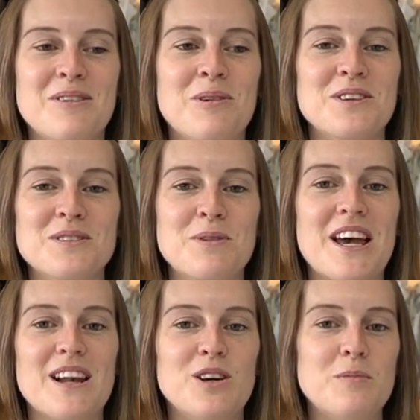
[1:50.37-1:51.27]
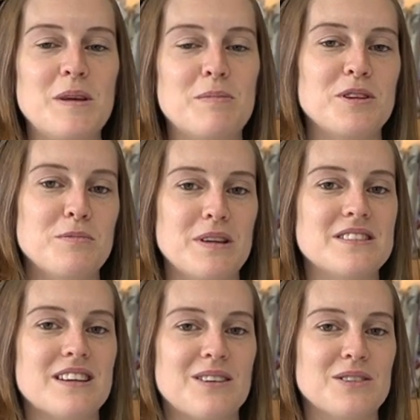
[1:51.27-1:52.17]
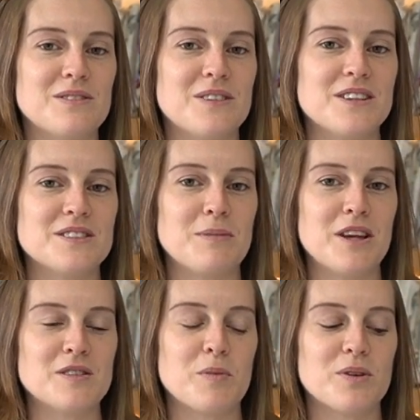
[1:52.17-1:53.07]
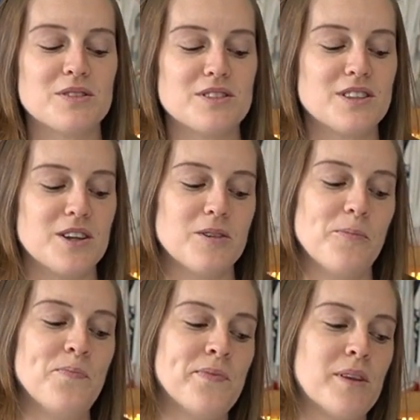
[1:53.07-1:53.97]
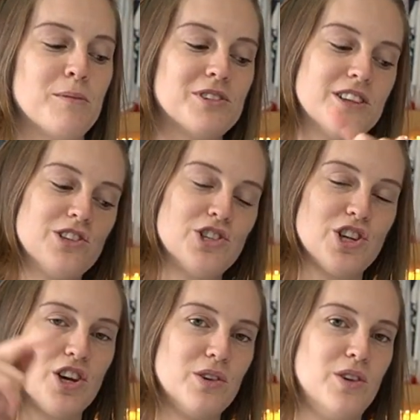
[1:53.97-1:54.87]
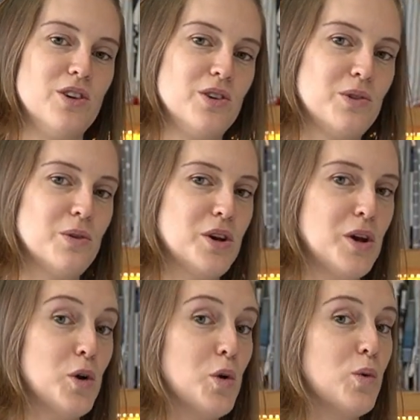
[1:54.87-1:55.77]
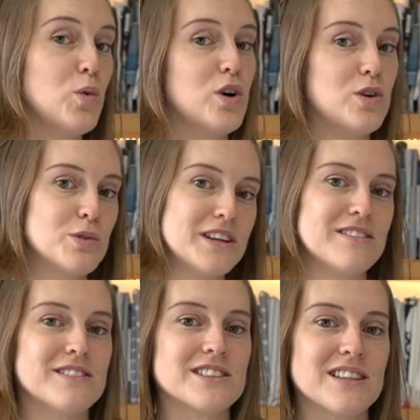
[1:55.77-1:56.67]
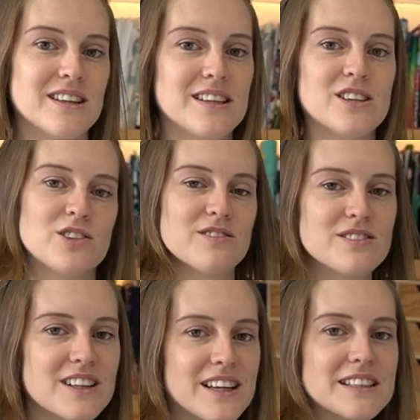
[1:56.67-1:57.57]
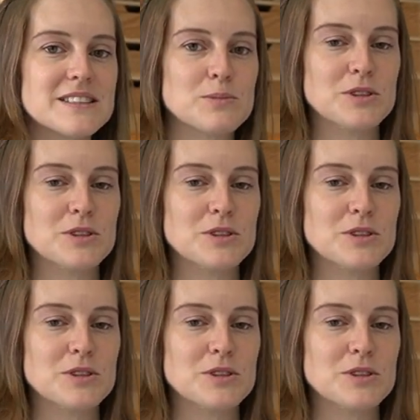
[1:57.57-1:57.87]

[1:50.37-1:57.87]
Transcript: I was. We had a lot of people who missed out on the first Maker's Box, so I'm just going to show you what we've decided on for the next